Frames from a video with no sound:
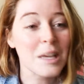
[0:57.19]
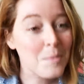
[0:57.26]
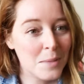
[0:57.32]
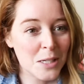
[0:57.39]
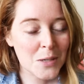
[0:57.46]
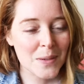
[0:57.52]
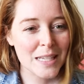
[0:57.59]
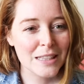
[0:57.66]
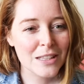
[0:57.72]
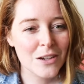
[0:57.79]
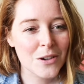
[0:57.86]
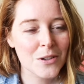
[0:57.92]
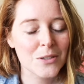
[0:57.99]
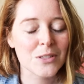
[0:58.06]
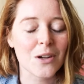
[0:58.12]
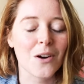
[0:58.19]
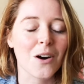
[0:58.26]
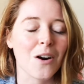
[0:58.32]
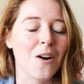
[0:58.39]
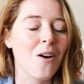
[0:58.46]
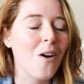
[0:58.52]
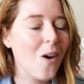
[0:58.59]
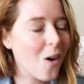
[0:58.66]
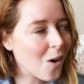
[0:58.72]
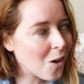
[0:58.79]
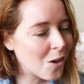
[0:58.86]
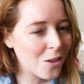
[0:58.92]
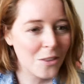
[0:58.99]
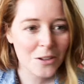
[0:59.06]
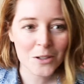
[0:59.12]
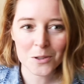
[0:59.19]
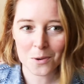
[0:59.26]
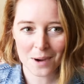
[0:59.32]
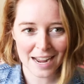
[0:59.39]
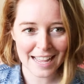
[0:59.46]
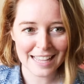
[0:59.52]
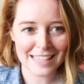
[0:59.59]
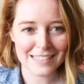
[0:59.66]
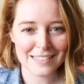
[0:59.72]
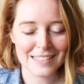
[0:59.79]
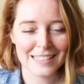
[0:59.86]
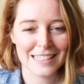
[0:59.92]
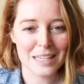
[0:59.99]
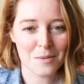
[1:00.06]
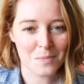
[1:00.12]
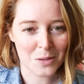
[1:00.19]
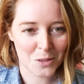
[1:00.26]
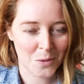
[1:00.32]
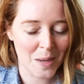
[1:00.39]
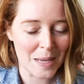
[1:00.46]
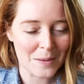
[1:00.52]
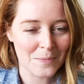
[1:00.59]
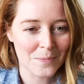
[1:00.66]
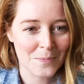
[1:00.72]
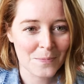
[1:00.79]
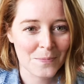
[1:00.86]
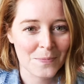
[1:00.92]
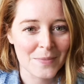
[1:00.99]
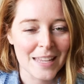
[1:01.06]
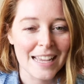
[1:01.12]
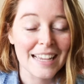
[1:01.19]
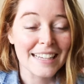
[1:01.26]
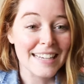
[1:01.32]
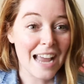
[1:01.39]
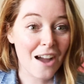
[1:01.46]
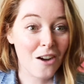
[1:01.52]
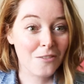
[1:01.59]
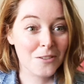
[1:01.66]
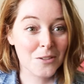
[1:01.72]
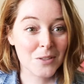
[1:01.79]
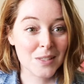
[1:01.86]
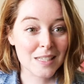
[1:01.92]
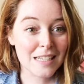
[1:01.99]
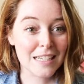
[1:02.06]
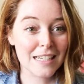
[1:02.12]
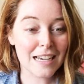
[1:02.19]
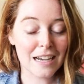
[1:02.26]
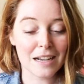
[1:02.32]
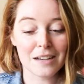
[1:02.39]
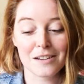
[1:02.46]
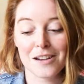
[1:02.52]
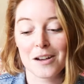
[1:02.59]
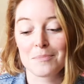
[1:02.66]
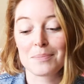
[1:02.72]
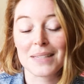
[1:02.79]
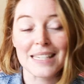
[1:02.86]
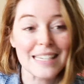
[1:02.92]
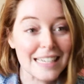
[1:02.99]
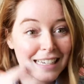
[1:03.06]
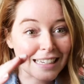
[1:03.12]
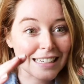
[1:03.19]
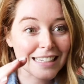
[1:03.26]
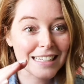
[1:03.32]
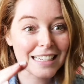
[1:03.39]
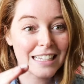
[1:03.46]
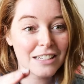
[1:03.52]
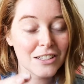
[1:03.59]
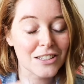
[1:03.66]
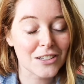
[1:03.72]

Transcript: between those are all the grays in between. Now, if you see a peak in the